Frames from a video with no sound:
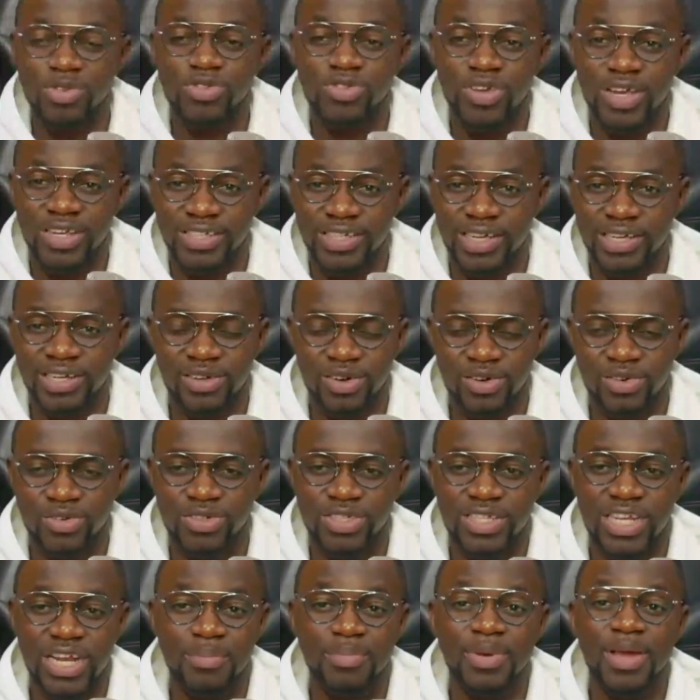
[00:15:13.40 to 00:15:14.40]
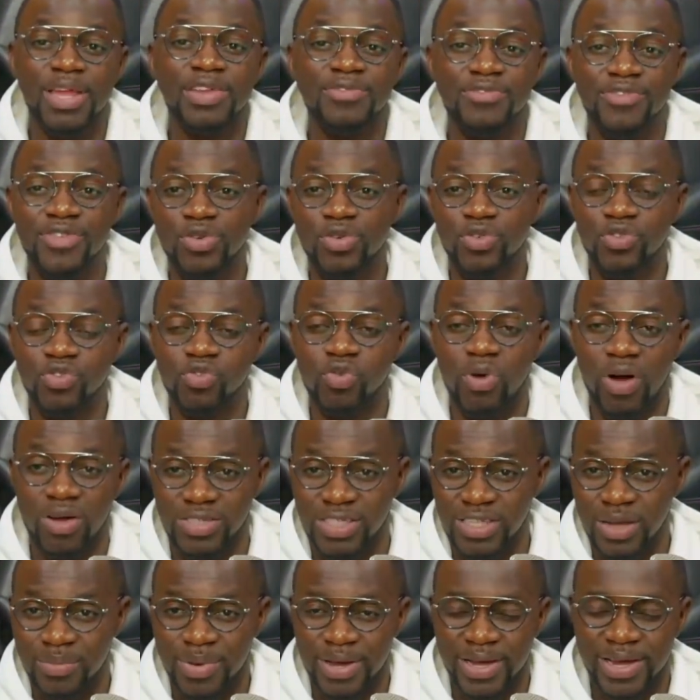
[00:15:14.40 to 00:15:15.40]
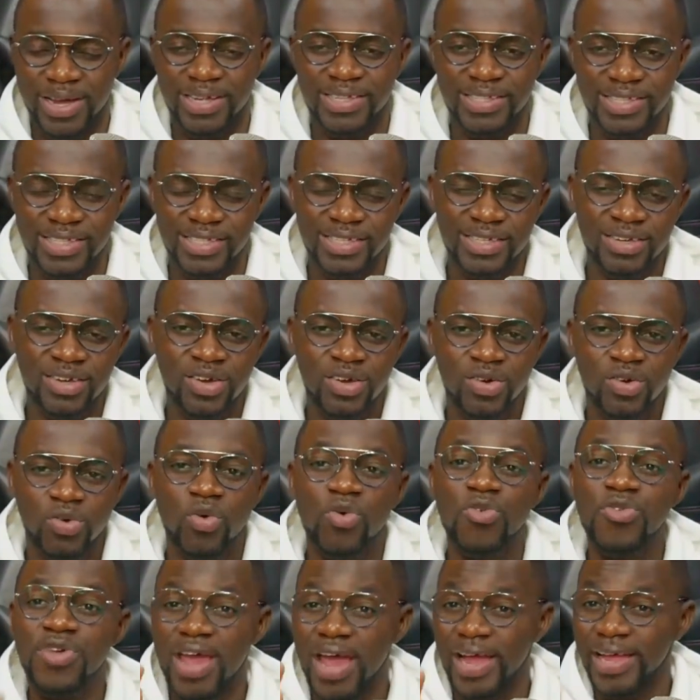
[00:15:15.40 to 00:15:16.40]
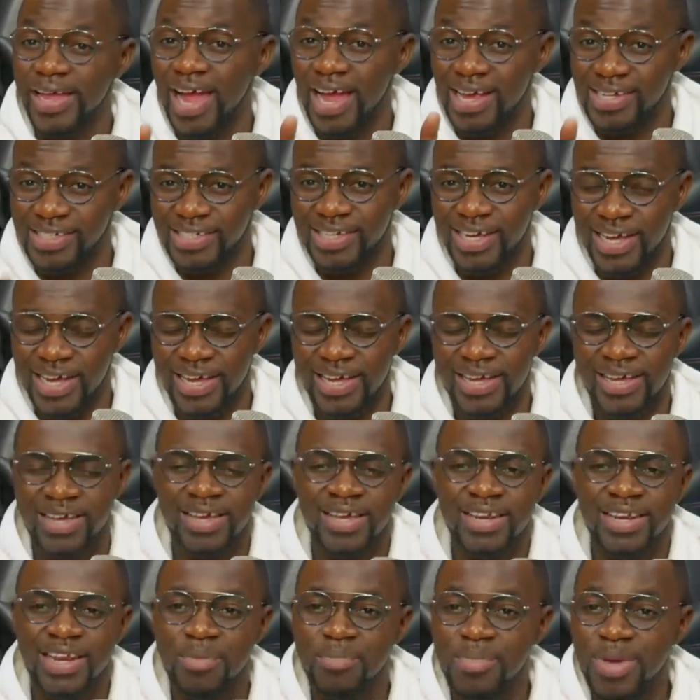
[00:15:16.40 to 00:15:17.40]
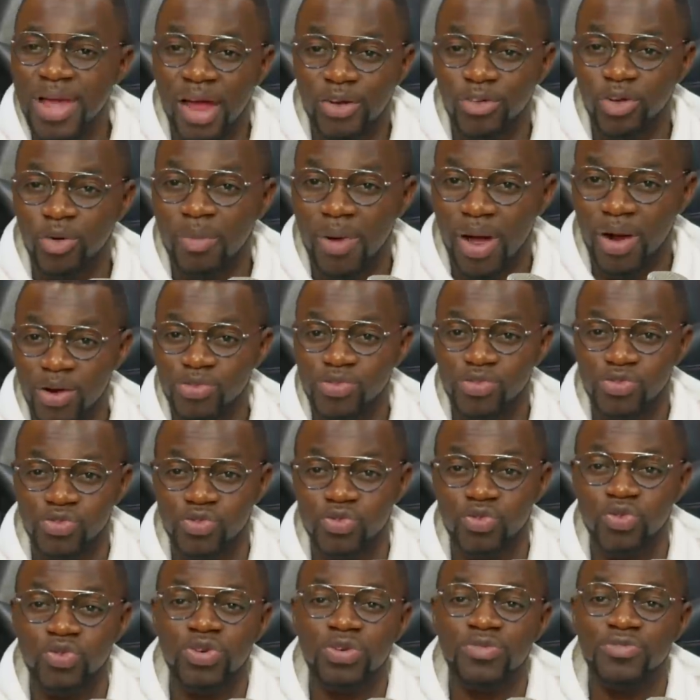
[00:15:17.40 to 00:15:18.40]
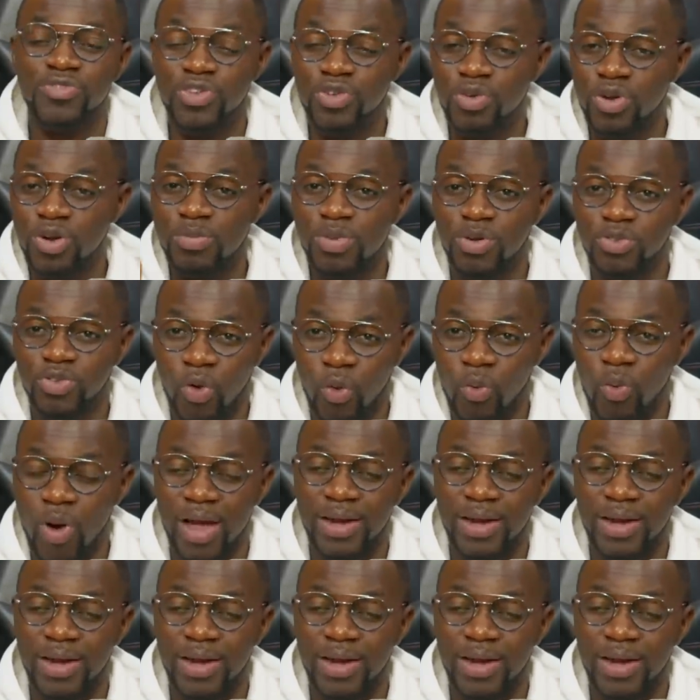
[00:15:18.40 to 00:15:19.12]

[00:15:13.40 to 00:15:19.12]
to your channel no say the be the video to answer be kanti. Uwi aya share ne mi adoma no so. Video ni be to ho